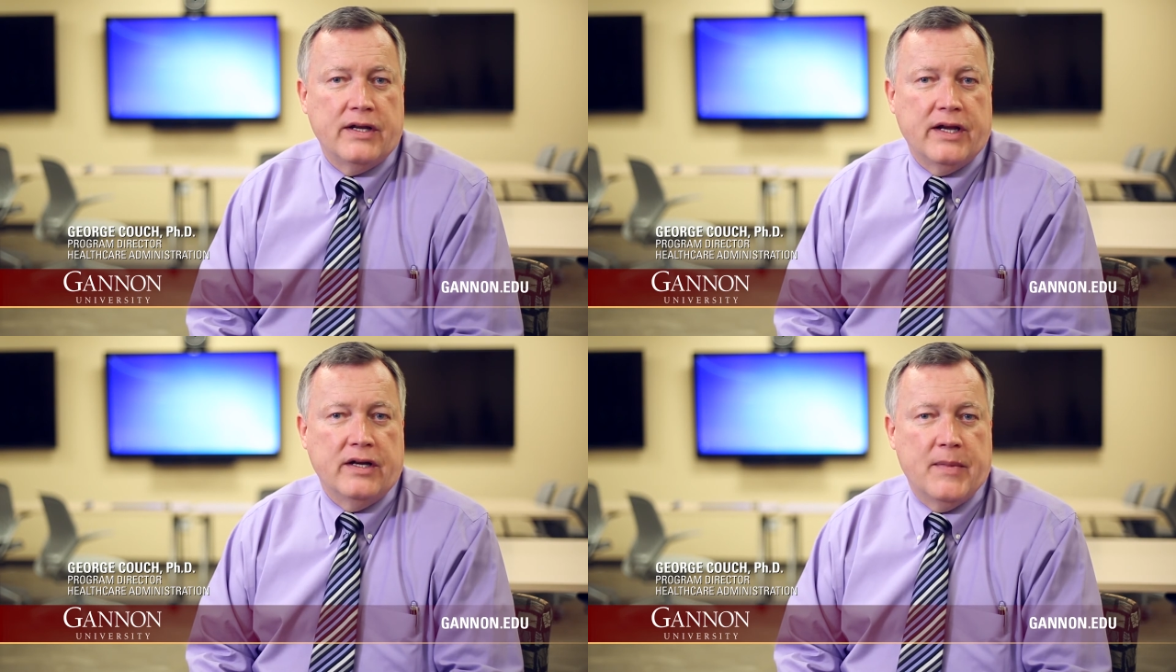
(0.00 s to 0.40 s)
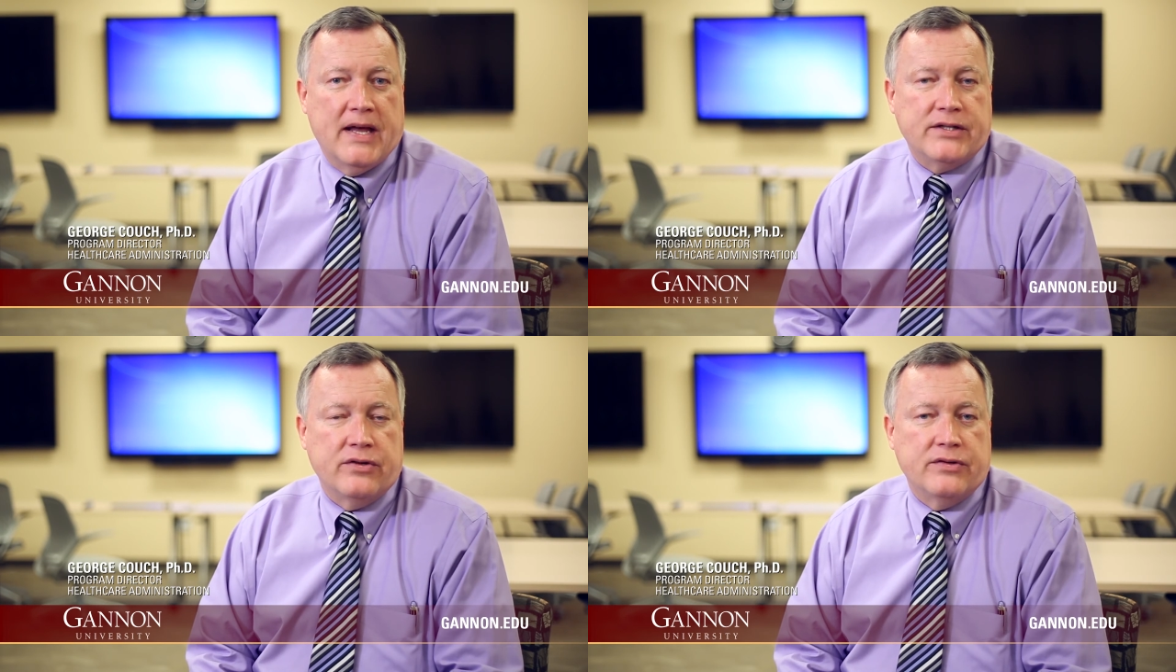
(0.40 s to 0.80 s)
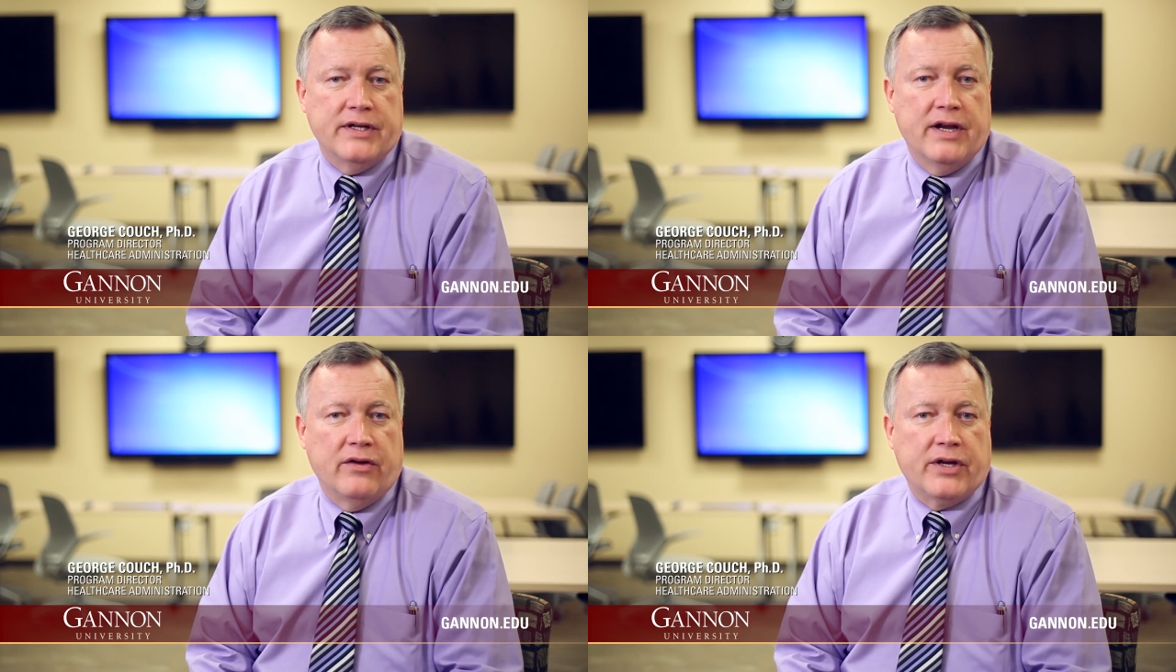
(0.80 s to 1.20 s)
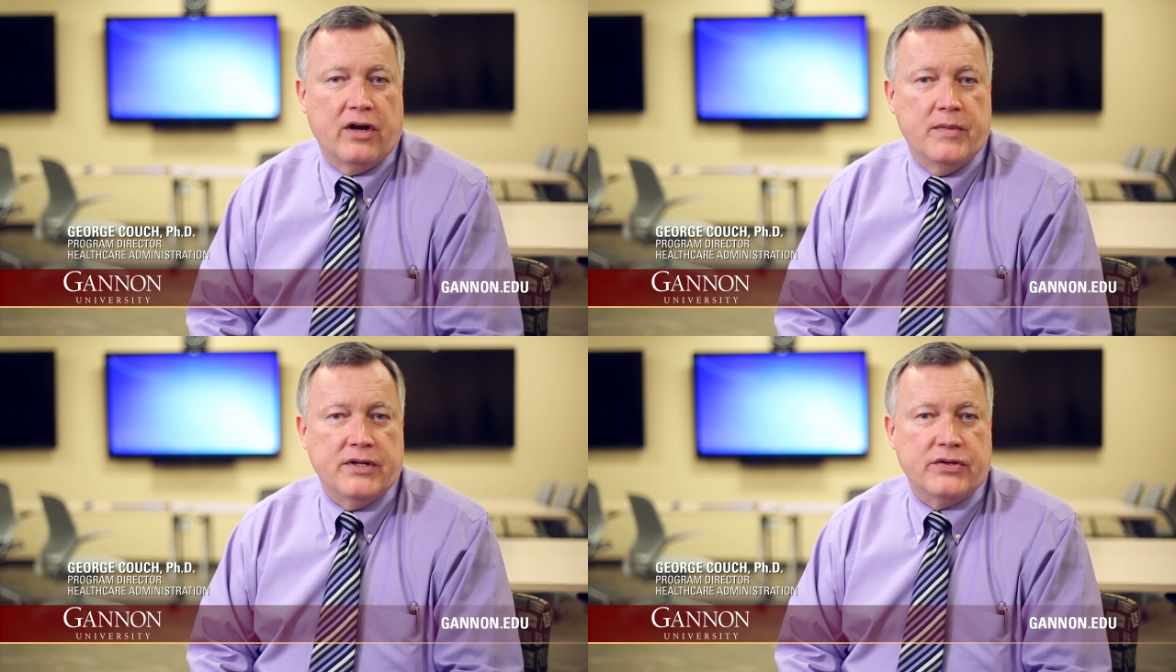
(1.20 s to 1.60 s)
in a master's in
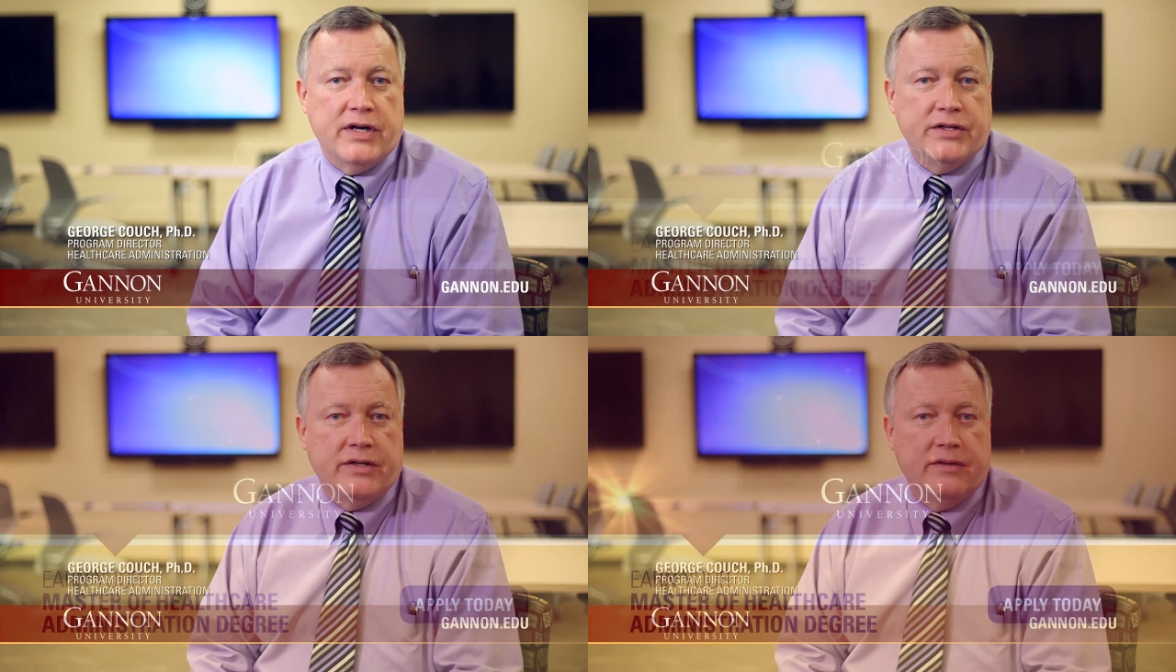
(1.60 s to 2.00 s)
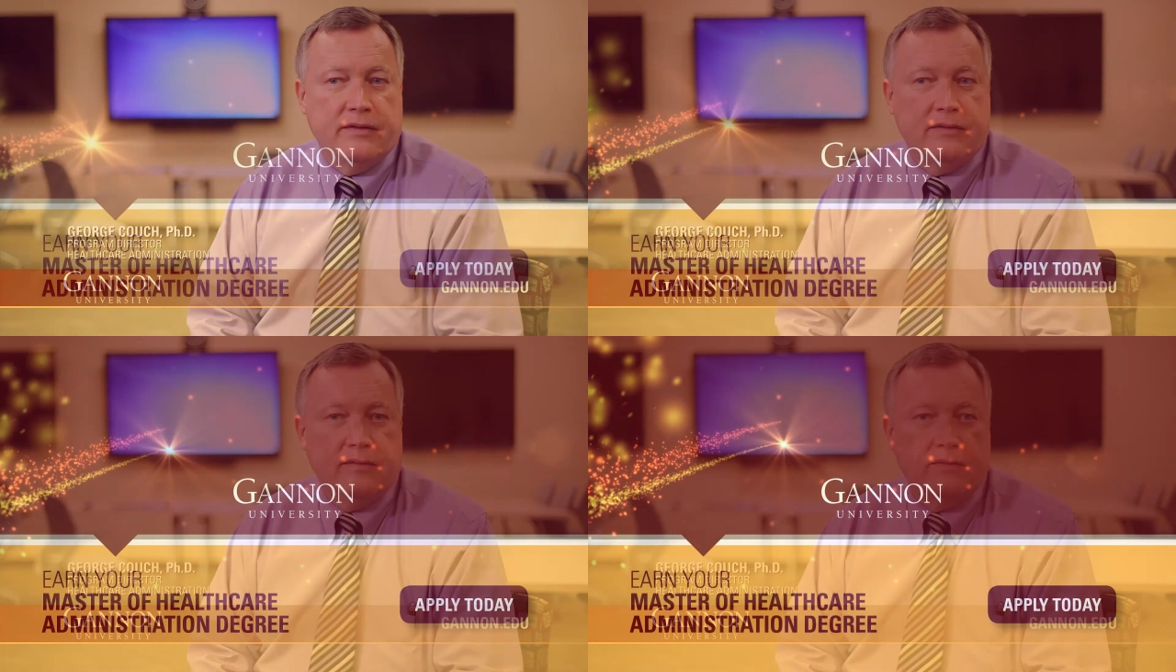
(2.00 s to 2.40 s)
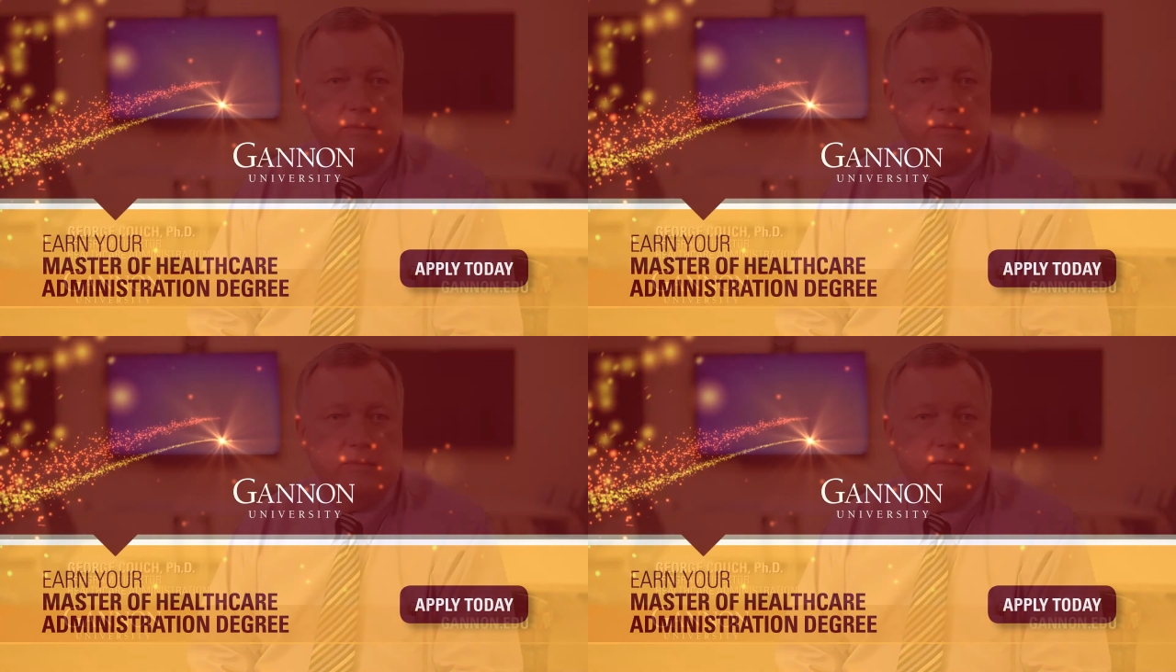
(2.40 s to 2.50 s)
healthcare administration.